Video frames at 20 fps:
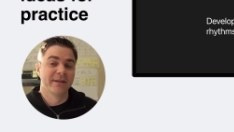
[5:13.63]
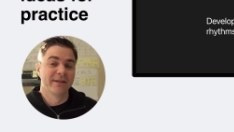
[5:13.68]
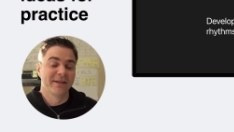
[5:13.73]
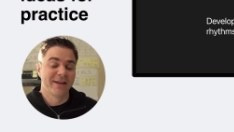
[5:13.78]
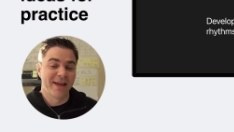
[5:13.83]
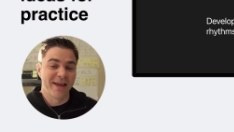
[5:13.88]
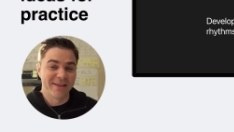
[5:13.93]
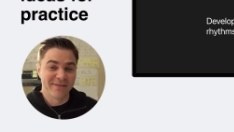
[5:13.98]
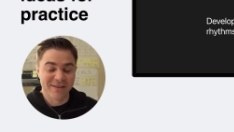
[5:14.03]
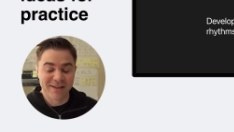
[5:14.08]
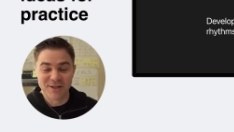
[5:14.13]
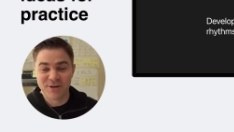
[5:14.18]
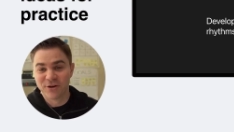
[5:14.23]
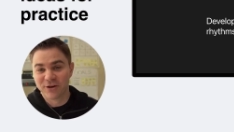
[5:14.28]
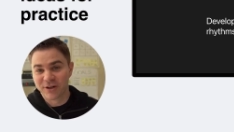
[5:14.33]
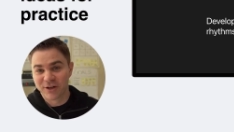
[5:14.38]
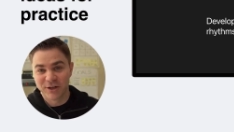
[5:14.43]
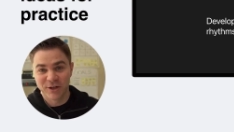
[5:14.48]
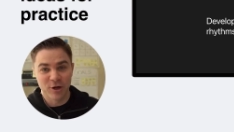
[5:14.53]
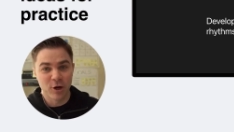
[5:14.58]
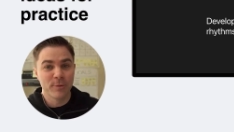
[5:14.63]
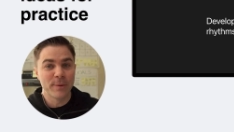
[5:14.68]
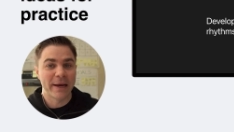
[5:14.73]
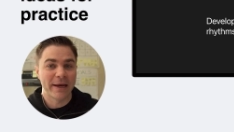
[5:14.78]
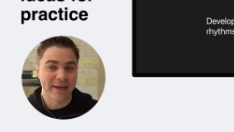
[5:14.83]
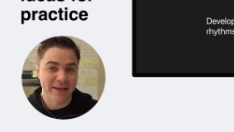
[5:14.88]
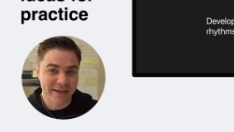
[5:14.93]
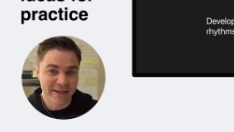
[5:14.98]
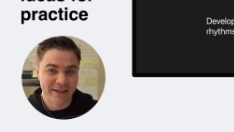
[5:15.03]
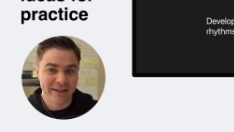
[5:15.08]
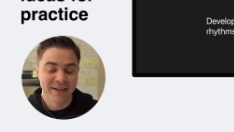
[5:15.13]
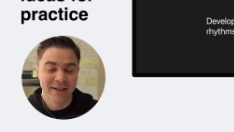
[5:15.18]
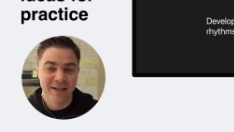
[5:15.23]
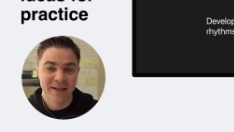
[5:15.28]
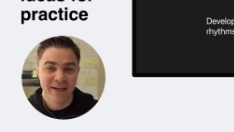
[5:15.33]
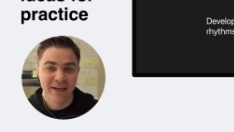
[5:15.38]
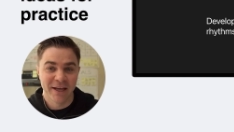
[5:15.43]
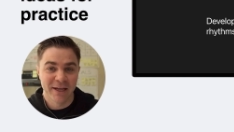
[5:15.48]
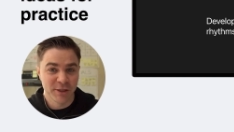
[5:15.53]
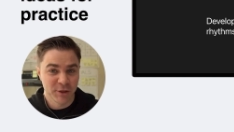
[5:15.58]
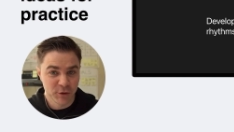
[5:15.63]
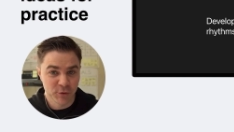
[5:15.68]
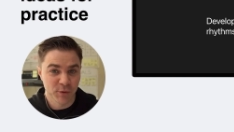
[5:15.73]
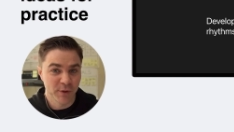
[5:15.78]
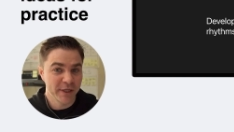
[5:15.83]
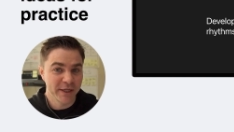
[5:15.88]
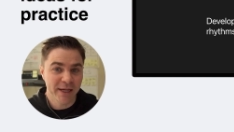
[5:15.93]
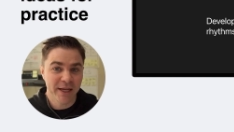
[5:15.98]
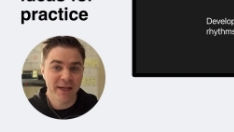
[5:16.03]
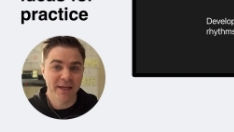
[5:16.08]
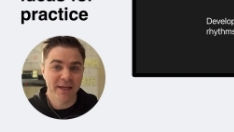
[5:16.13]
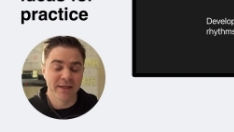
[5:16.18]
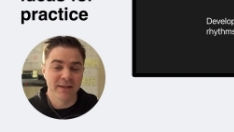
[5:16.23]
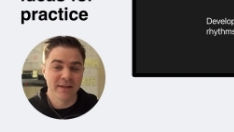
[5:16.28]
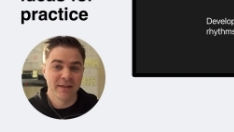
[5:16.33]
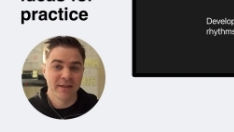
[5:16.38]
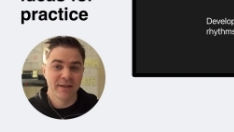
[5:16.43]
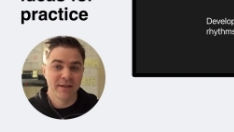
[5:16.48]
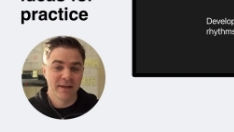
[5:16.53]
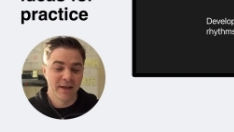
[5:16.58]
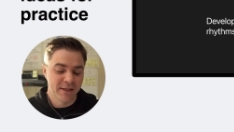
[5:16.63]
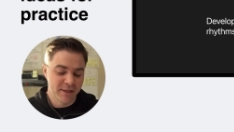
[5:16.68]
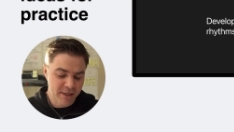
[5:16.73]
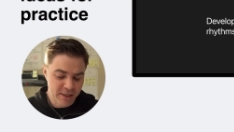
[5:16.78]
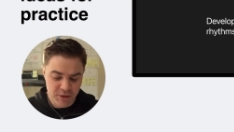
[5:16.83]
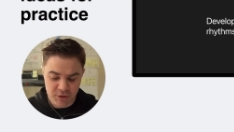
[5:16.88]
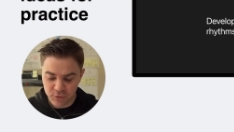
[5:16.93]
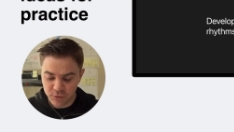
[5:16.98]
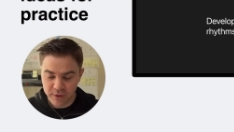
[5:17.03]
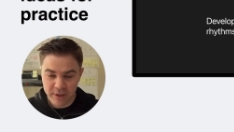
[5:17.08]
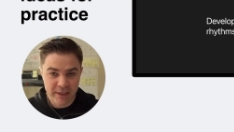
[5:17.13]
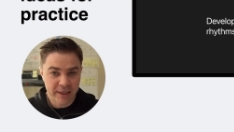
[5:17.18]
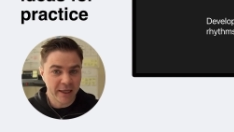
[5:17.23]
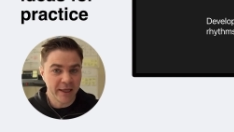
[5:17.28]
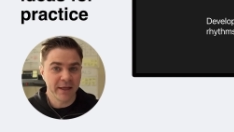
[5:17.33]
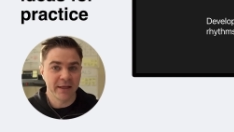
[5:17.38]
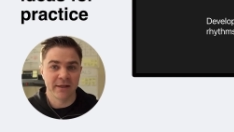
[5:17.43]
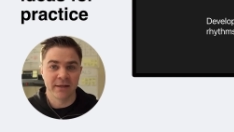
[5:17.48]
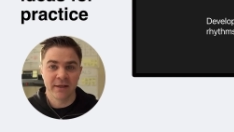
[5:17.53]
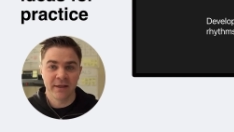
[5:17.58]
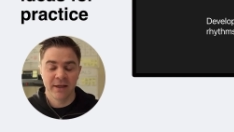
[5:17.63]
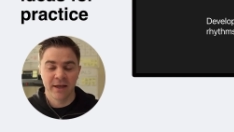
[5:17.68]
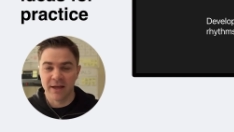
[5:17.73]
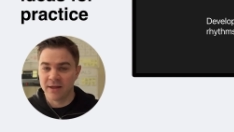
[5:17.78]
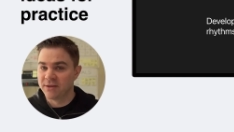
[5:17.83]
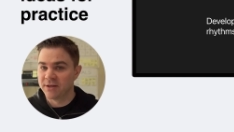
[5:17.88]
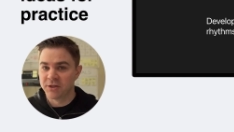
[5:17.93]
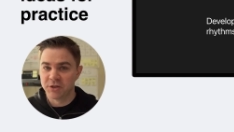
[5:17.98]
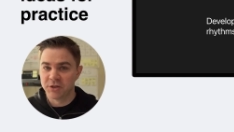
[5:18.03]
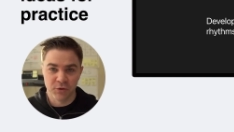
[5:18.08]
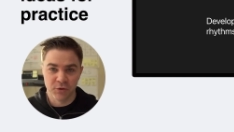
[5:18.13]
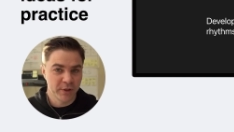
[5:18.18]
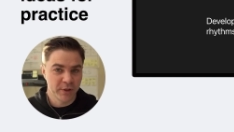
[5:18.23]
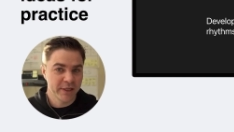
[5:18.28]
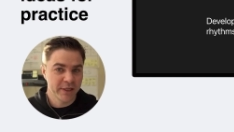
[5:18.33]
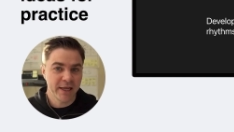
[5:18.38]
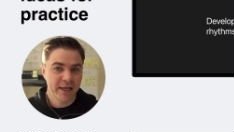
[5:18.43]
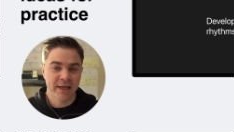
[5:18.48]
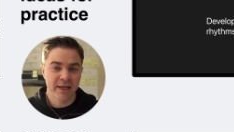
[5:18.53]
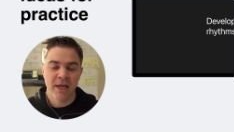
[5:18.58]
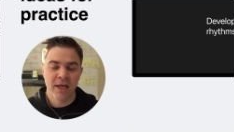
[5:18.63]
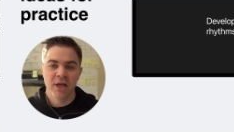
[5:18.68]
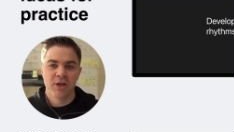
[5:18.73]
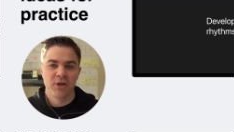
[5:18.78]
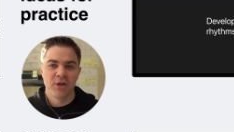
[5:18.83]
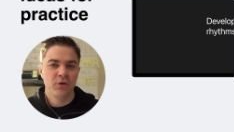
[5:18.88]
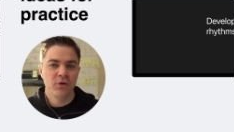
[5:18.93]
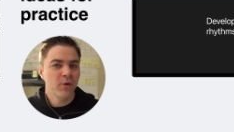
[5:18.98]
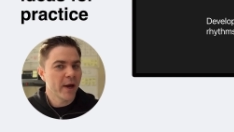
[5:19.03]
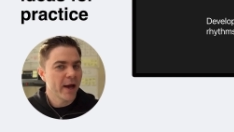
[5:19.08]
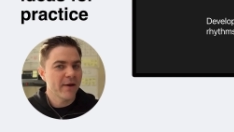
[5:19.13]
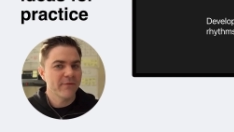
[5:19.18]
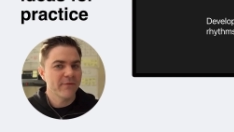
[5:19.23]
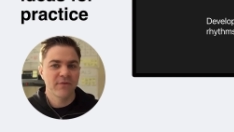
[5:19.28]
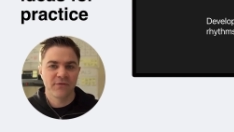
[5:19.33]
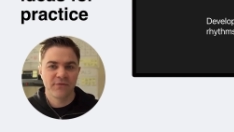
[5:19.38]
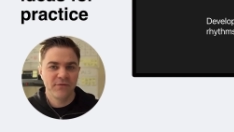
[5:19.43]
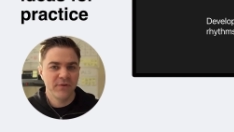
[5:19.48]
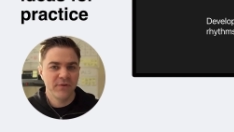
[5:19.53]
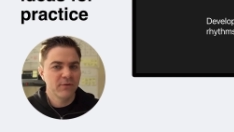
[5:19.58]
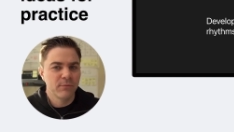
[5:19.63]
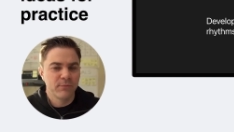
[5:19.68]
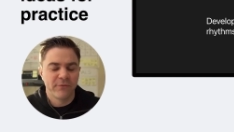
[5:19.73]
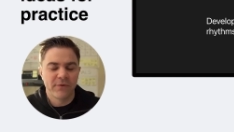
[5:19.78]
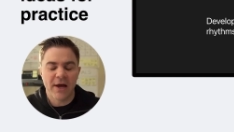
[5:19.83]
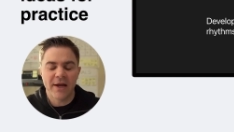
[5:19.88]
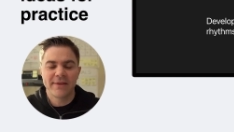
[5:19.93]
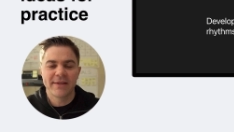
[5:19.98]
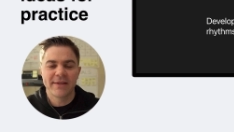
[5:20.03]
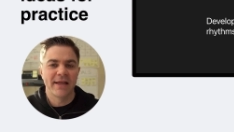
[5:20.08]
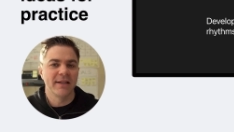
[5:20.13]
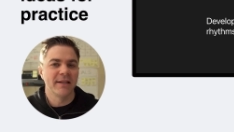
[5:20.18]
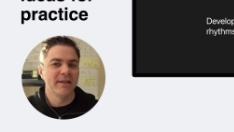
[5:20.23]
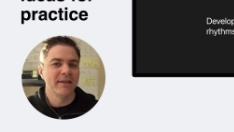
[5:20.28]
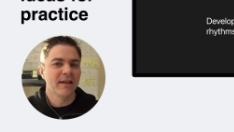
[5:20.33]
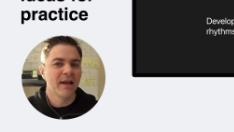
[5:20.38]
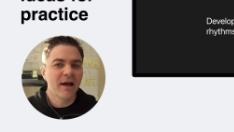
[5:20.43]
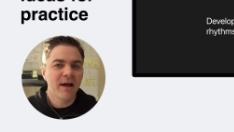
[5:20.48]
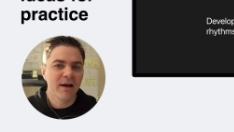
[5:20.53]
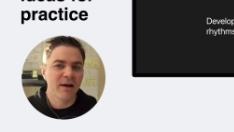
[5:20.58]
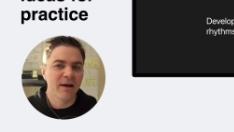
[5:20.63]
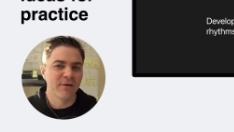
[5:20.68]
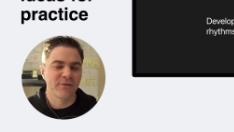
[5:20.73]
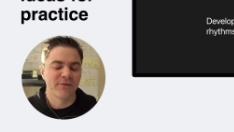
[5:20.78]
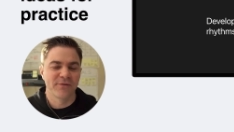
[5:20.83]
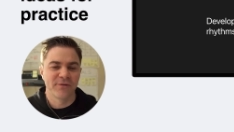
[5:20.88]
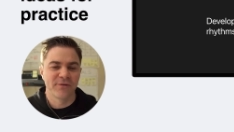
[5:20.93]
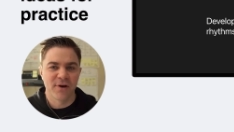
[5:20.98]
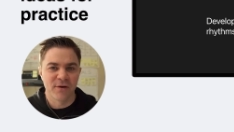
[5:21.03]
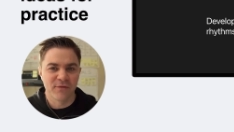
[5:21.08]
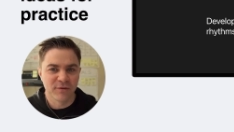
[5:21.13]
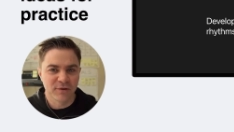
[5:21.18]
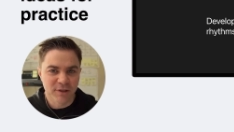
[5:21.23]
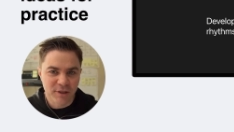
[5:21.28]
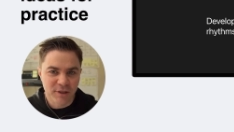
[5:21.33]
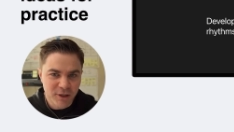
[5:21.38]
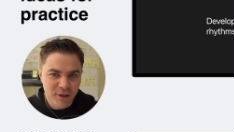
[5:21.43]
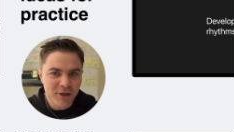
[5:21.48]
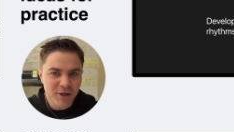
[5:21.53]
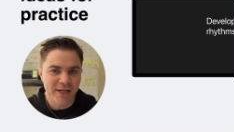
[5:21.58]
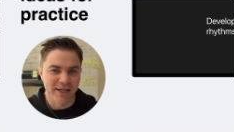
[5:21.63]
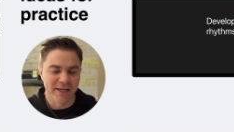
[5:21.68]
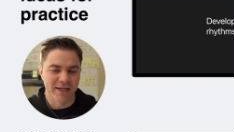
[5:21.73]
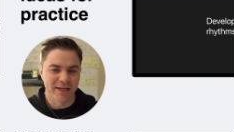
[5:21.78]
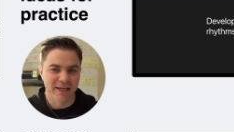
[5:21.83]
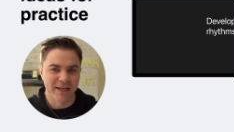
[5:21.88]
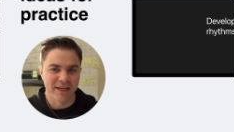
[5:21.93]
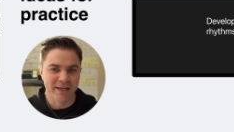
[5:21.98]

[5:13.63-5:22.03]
and then you're going to go back in and do it again, and then do it again, and then do it again. You have to fit, find that love of learning again,